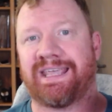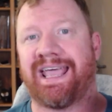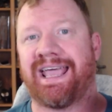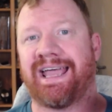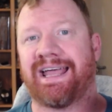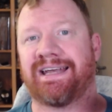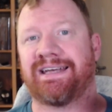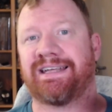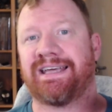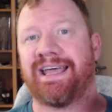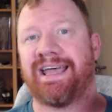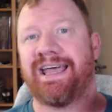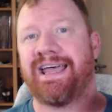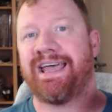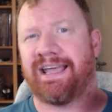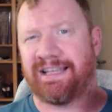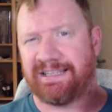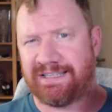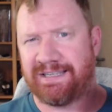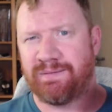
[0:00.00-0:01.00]
and
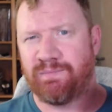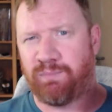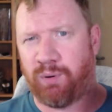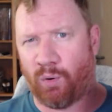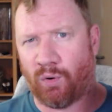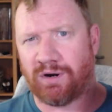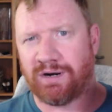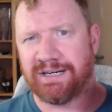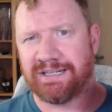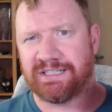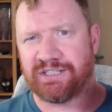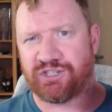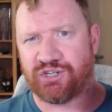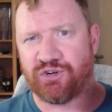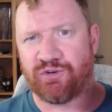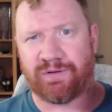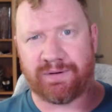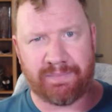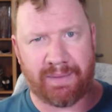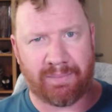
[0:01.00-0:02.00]
it's important
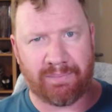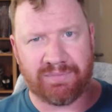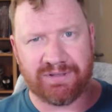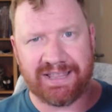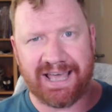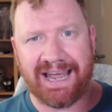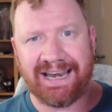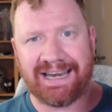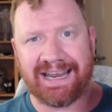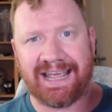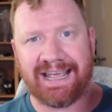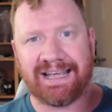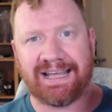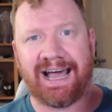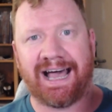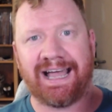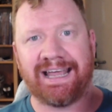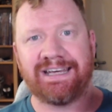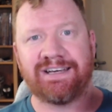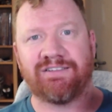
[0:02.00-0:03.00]
to remember that and
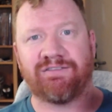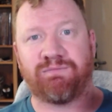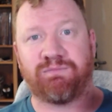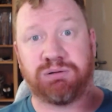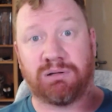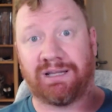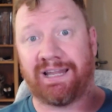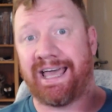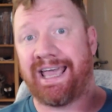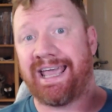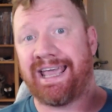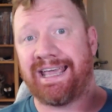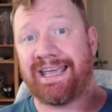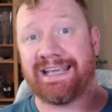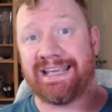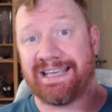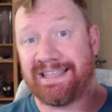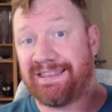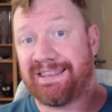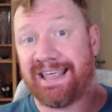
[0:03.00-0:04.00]
kind of play
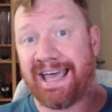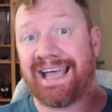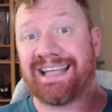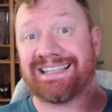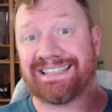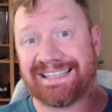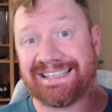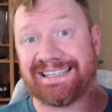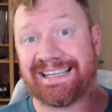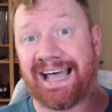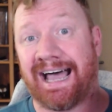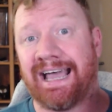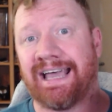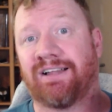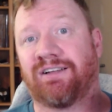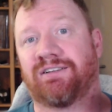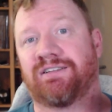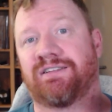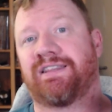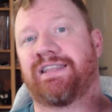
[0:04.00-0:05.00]
in that
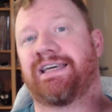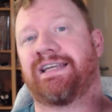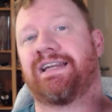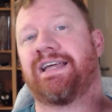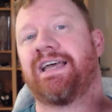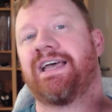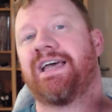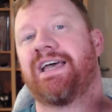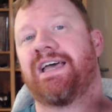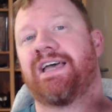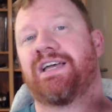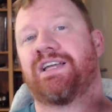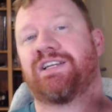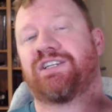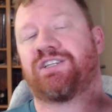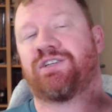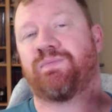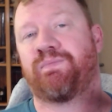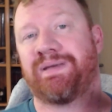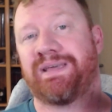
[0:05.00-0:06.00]
style, that
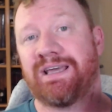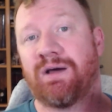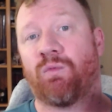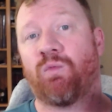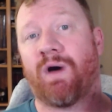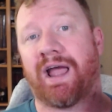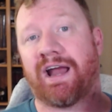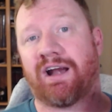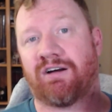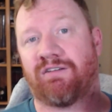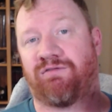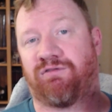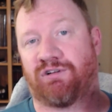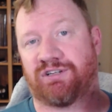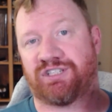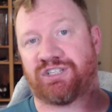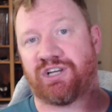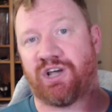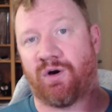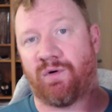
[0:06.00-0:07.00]
to be aware of
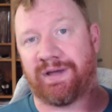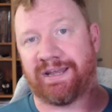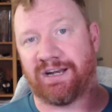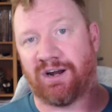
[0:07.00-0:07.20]
what's going